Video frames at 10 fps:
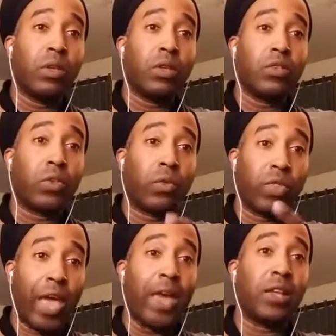So
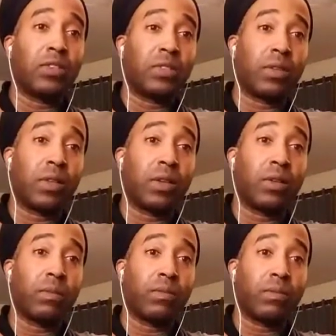that is
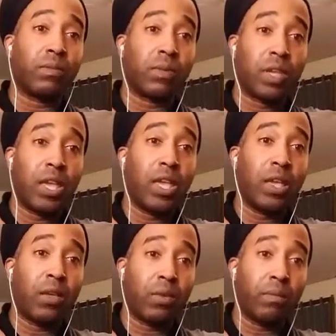the
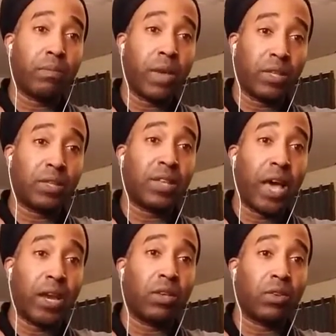key
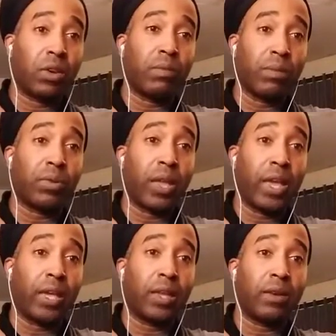pentatonic you're going to be
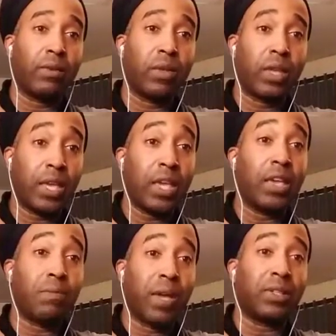playing in,
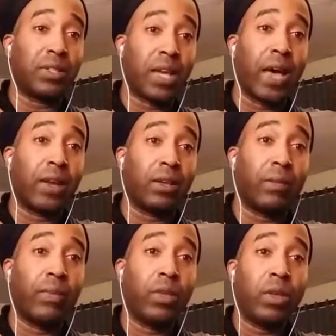E pentatonic.
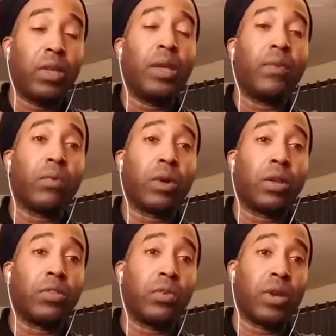If you were going to
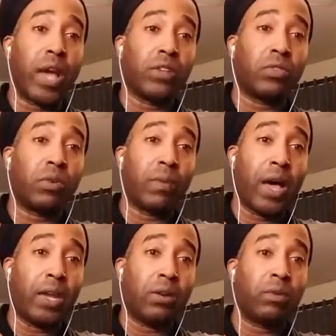do a natural
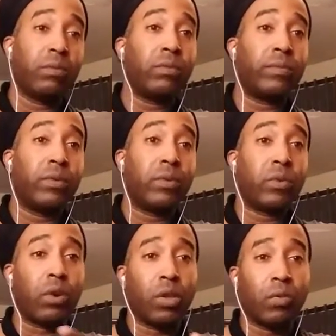minor,
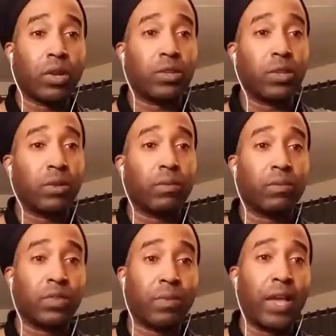or you wanted to
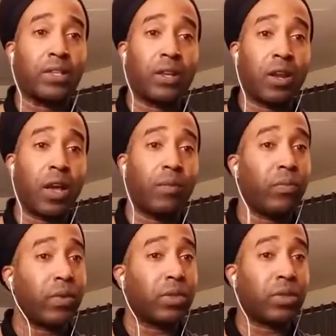spice it up
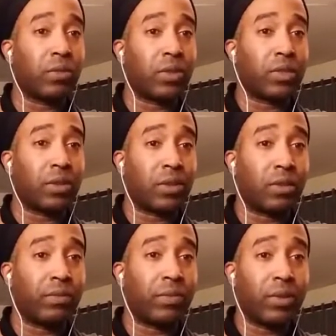with
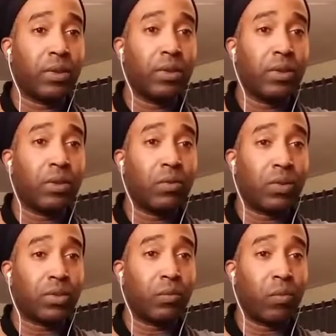
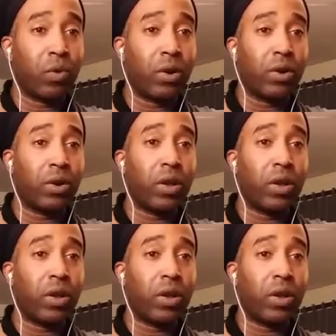some more,